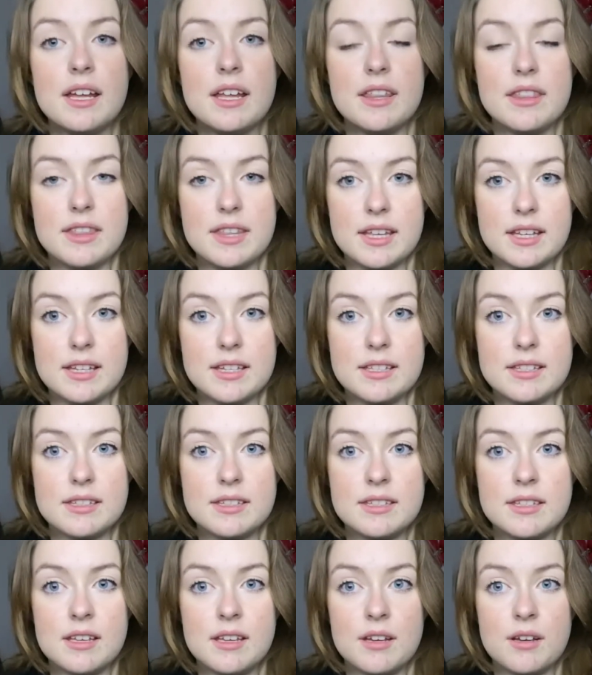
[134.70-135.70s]
this
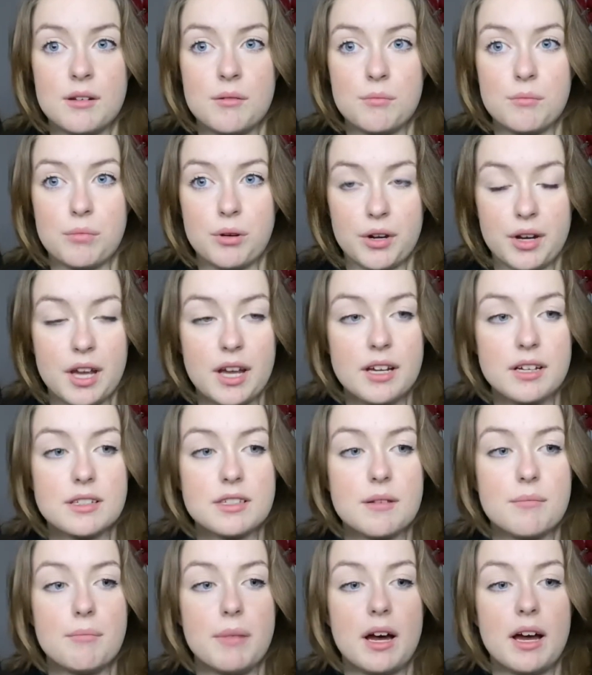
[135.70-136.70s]
product,
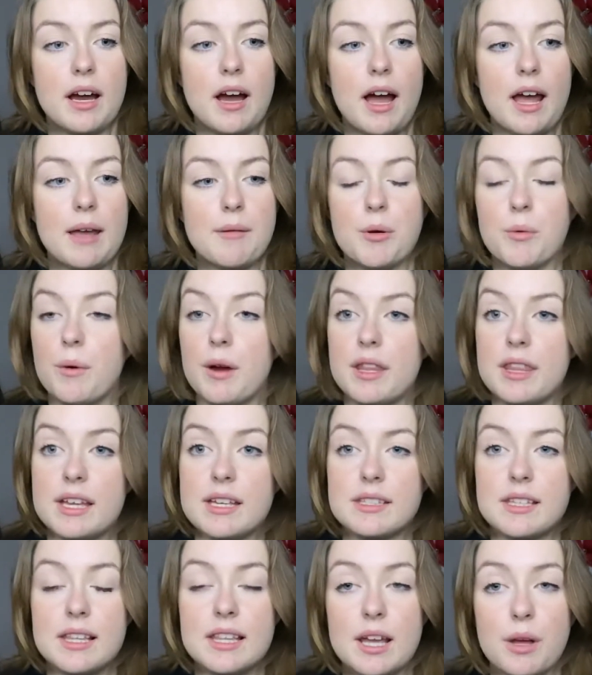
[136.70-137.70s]
but I am aware that it's
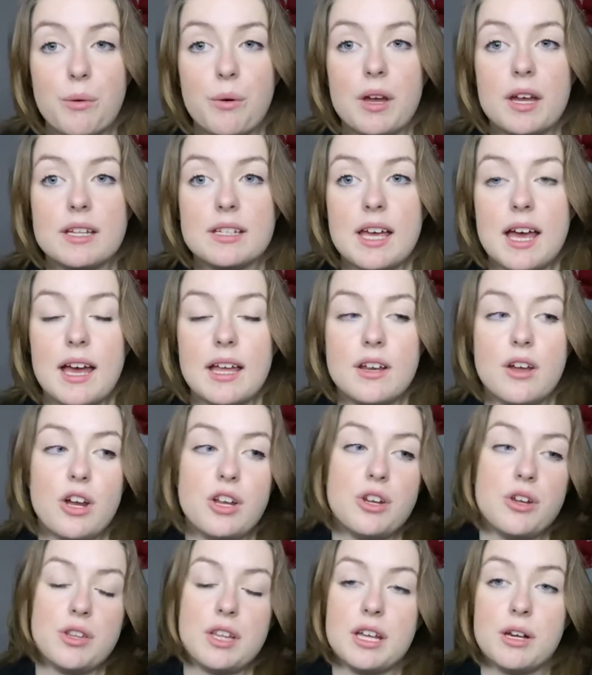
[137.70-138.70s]
a liquid and I know
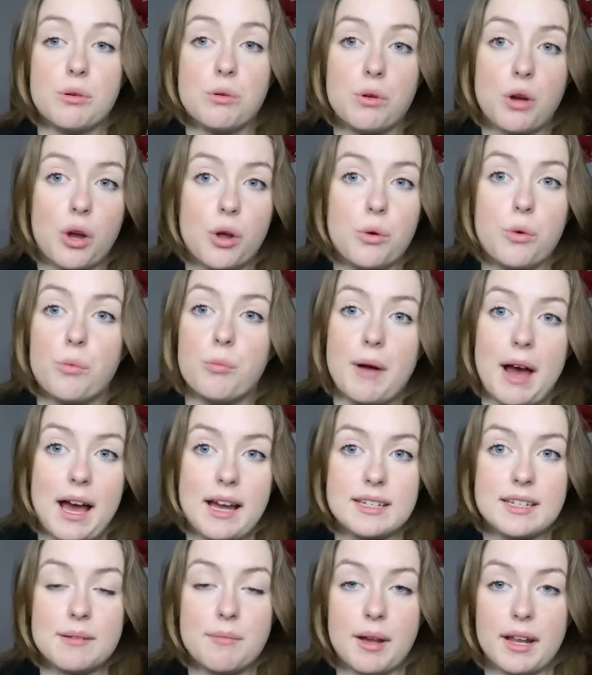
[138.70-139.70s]
that it will go bad
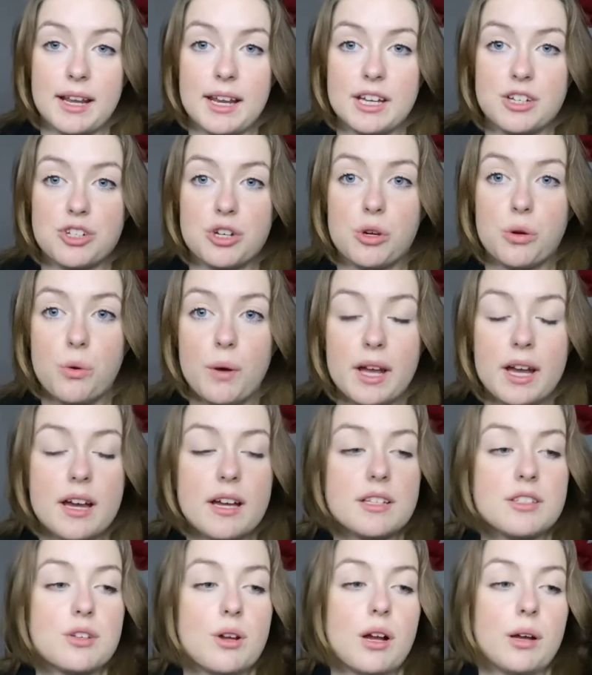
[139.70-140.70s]
in my collection quicker,
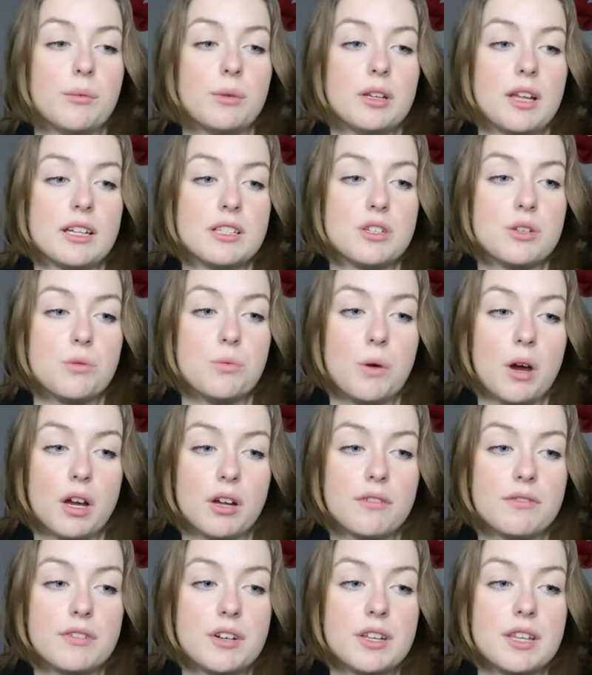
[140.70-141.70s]
so I would like to work
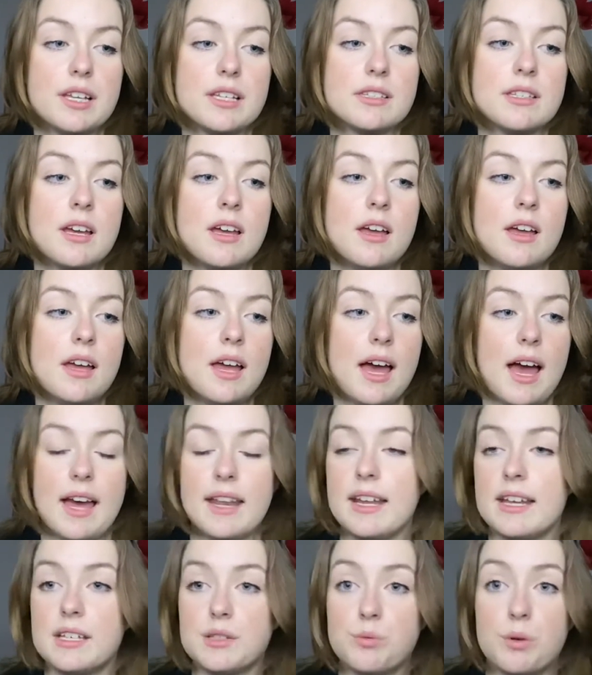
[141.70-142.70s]
through this, and it
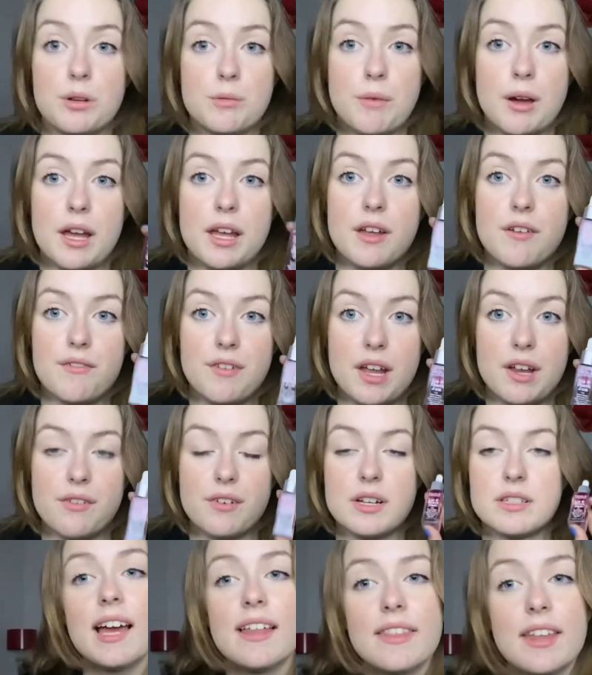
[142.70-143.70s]
is one of my
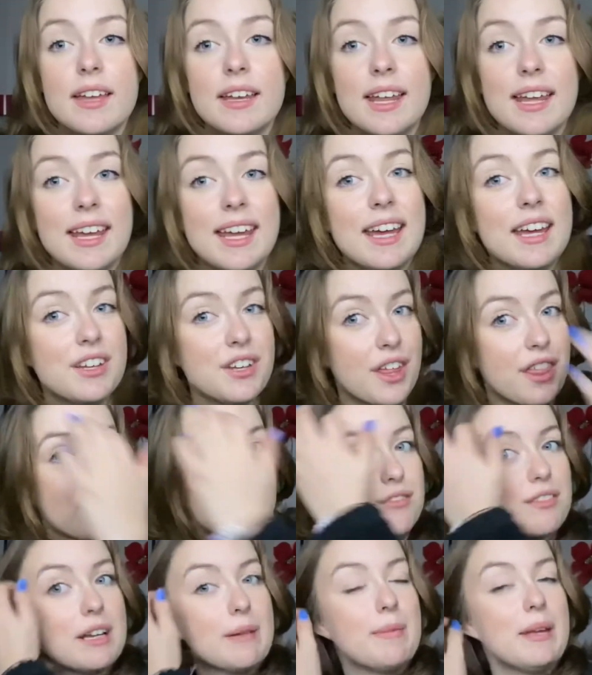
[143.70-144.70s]
favorites. Then another
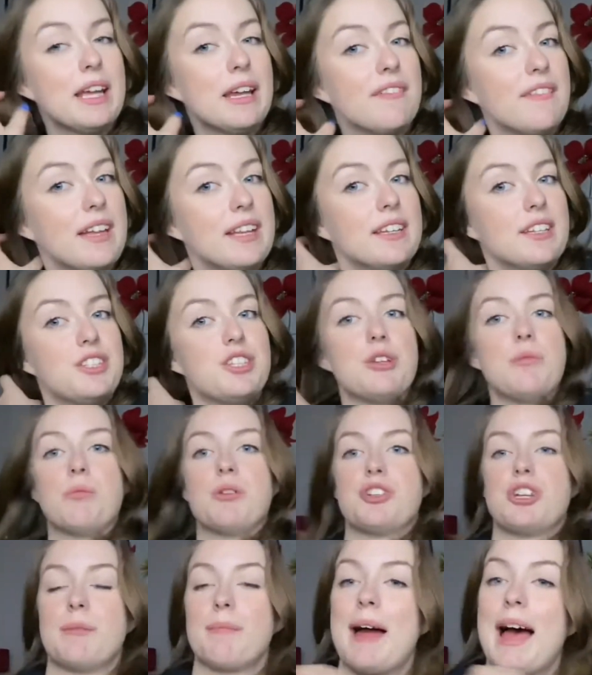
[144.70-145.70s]
repeat offender to the
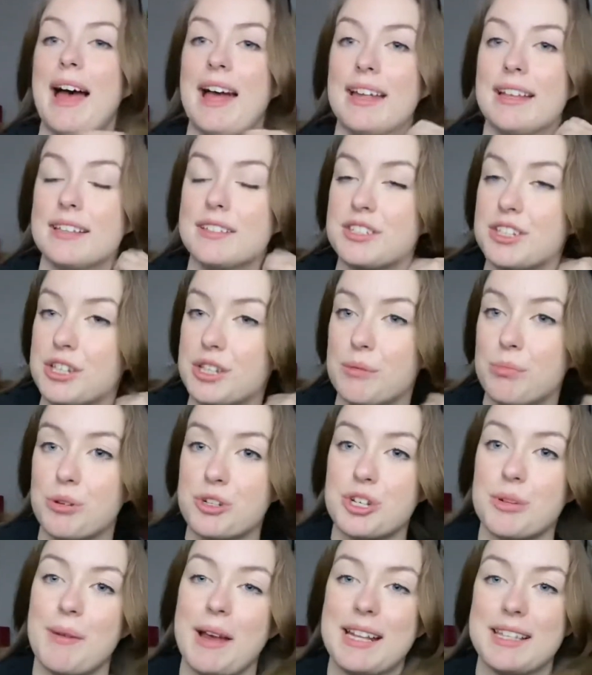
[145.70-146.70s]
project
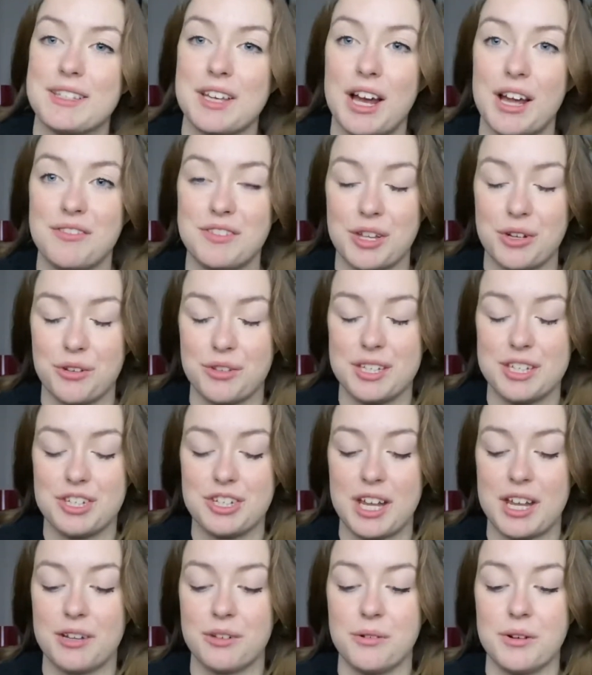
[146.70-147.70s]
pans I have done on this
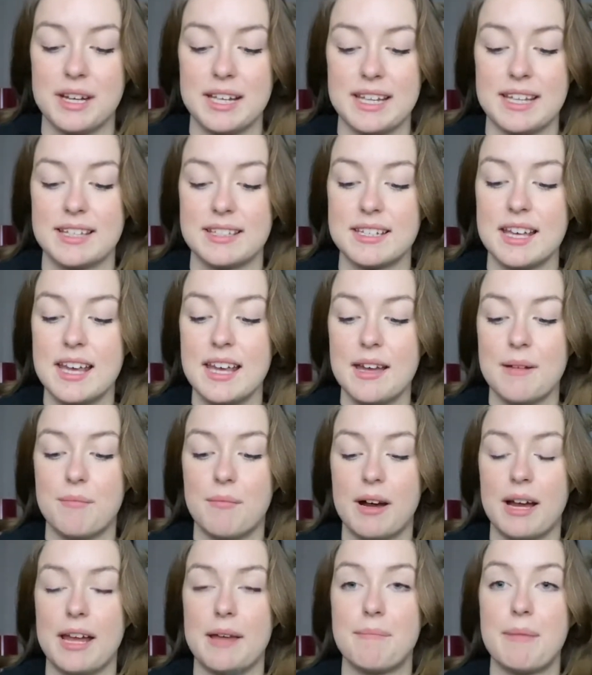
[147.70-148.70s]
channel is
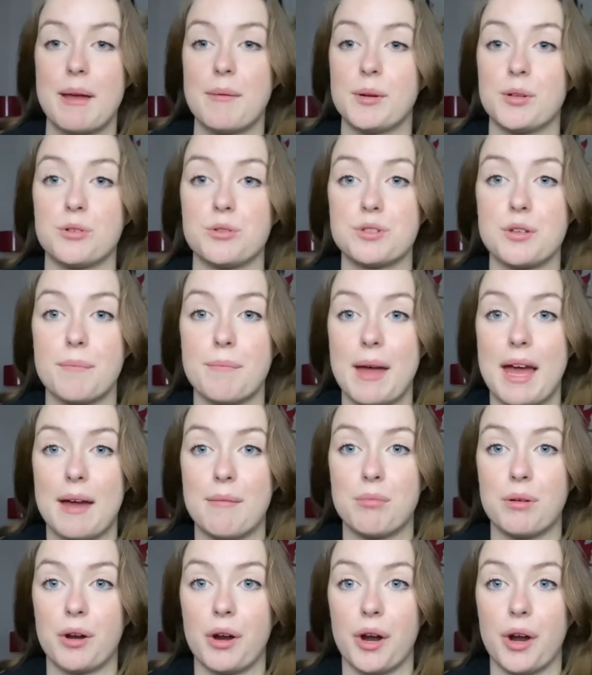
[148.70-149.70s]
my Bare Minerals Bare
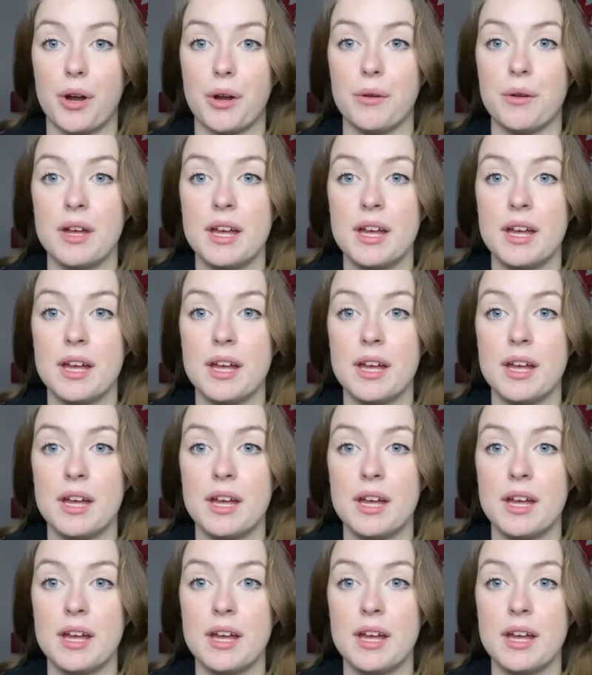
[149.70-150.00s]
Pro